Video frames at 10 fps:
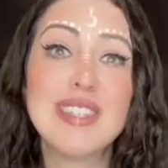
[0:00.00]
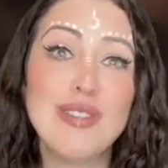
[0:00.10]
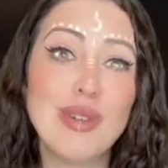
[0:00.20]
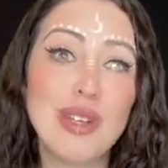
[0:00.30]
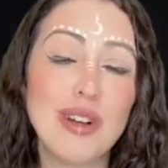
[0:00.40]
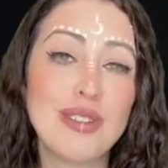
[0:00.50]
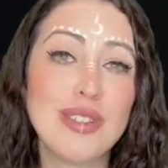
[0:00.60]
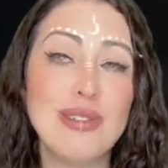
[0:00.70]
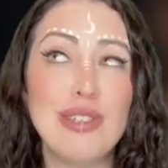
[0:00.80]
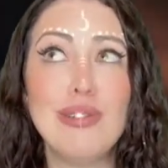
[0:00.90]
You can
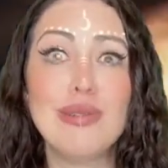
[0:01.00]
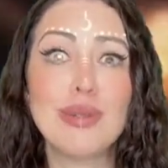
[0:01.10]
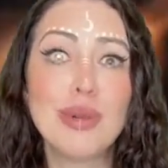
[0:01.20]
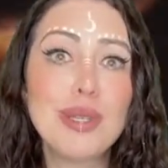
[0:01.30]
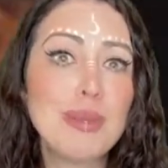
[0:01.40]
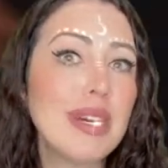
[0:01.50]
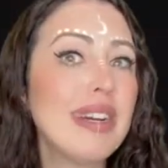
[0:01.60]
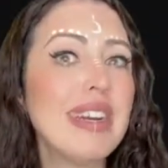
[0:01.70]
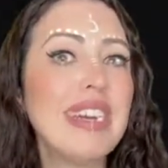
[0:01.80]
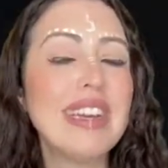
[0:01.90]
also use
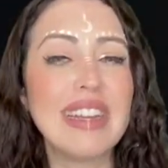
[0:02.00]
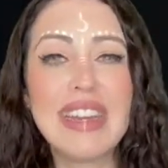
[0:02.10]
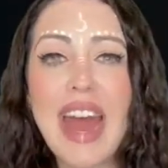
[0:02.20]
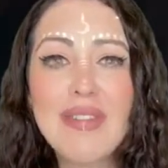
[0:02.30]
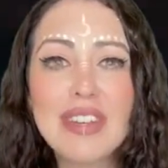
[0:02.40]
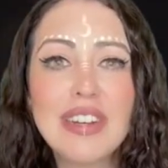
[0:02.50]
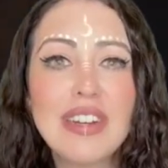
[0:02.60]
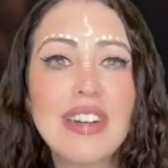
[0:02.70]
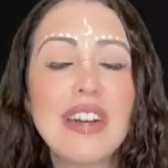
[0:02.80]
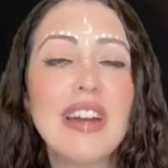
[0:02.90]
rosemary,
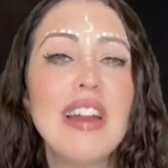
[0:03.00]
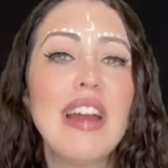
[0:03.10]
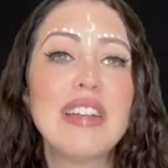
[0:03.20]
lavender,